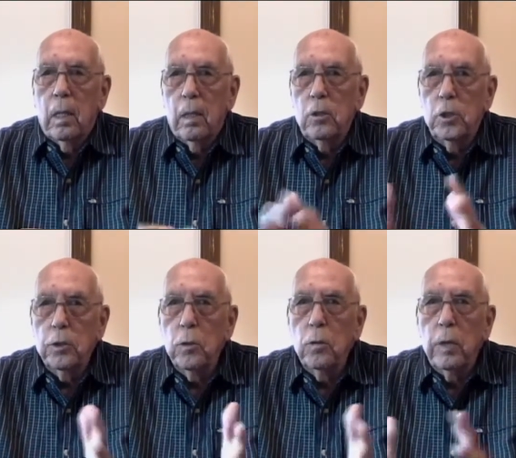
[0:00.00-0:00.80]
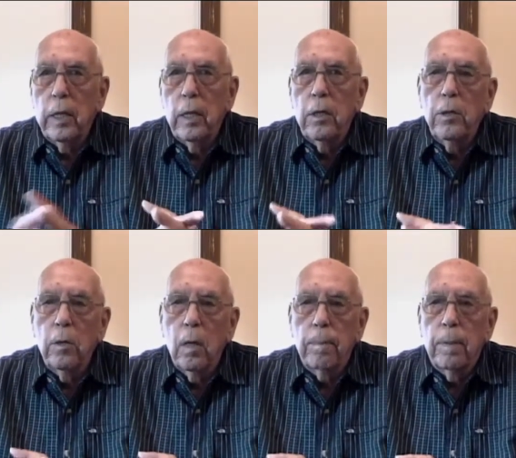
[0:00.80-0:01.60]
In June in
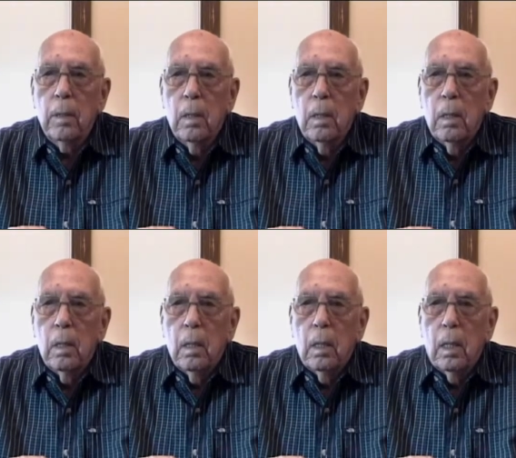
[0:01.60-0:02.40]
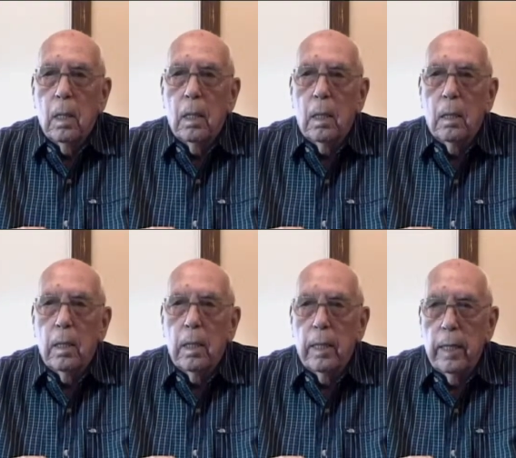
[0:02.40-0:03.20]
Europe,
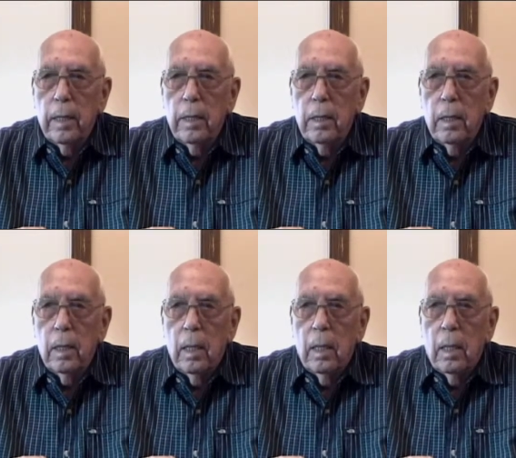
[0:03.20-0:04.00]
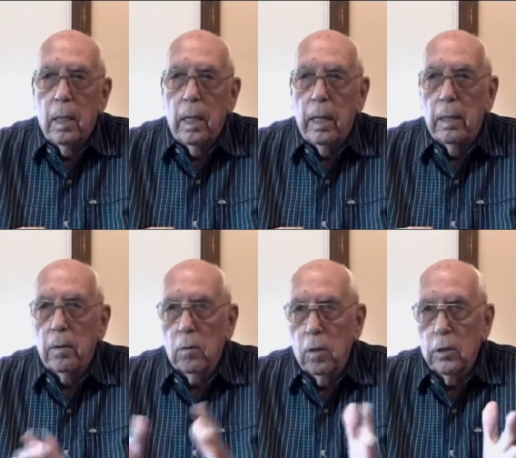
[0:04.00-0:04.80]
it ended, and
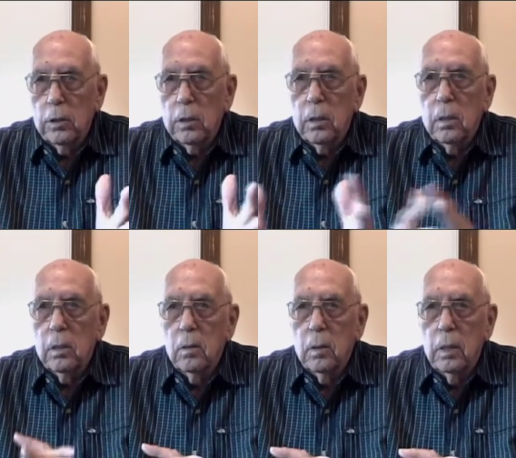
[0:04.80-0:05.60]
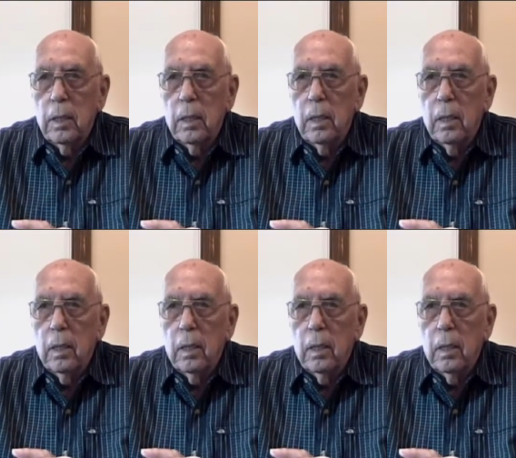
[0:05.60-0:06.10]
of course the